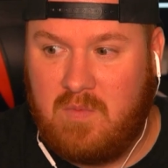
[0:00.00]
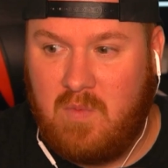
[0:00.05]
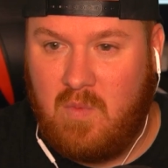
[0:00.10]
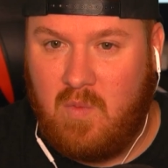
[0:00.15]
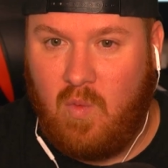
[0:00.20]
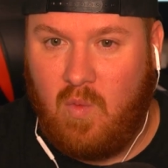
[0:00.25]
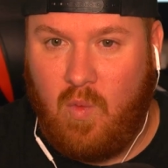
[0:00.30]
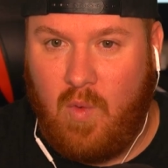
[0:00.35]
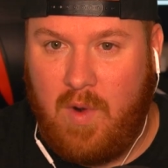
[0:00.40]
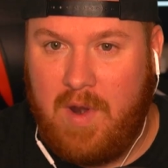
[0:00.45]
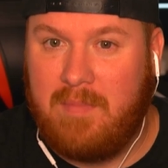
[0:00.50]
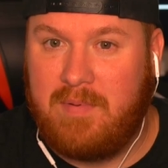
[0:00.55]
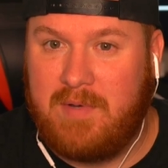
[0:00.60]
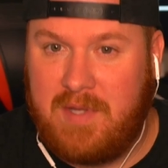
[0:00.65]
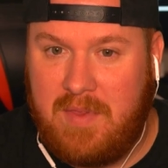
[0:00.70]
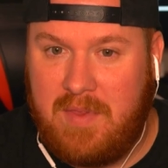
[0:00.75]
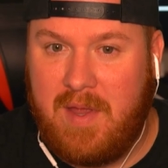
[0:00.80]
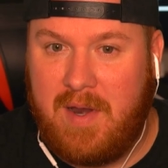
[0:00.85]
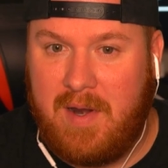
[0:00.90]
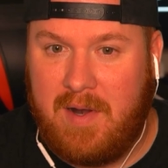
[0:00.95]
ripped
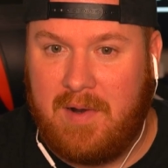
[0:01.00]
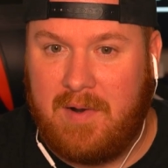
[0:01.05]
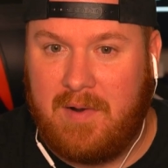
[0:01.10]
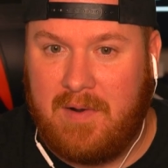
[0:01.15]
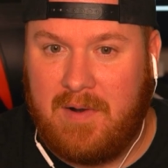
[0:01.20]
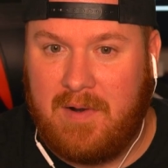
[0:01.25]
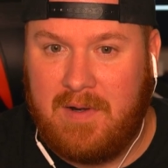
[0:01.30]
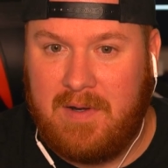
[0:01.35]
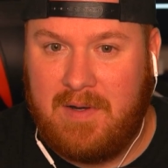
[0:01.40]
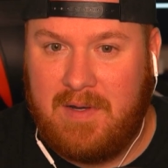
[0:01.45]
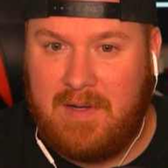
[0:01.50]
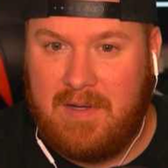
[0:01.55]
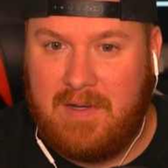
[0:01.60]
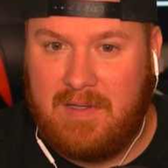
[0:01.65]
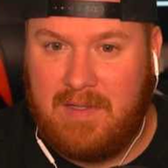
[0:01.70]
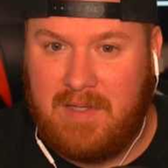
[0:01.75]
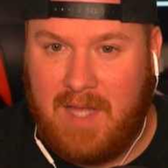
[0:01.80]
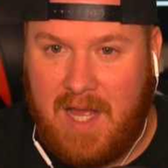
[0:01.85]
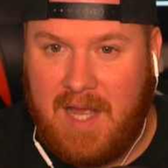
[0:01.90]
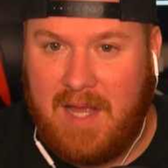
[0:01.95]
their
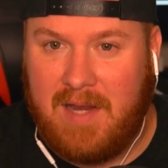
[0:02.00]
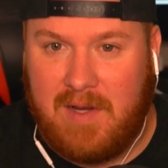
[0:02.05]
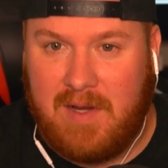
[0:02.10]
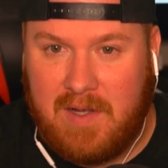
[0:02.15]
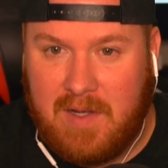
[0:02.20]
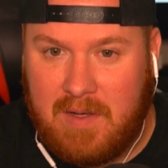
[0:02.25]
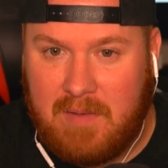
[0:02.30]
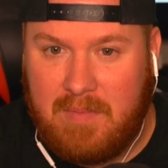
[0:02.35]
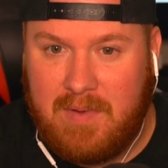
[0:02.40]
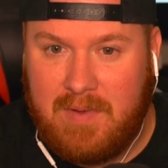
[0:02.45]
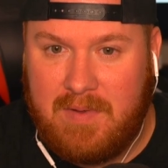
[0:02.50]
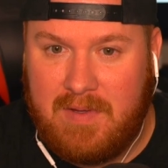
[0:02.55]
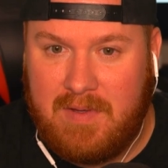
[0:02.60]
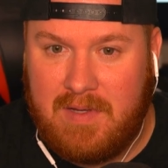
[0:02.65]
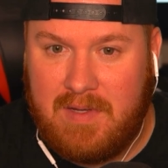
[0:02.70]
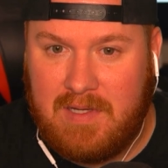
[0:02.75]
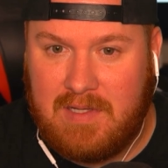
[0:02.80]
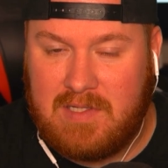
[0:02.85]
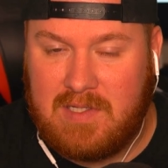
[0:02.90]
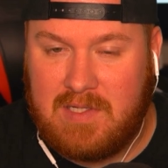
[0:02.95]
line up.
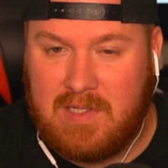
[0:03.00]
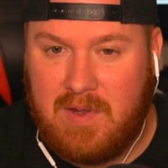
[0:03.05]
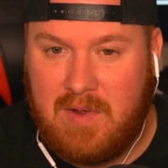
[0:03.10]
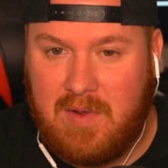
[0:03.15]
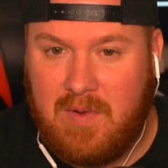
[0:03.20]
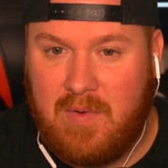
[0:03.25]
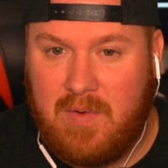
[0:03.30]
And so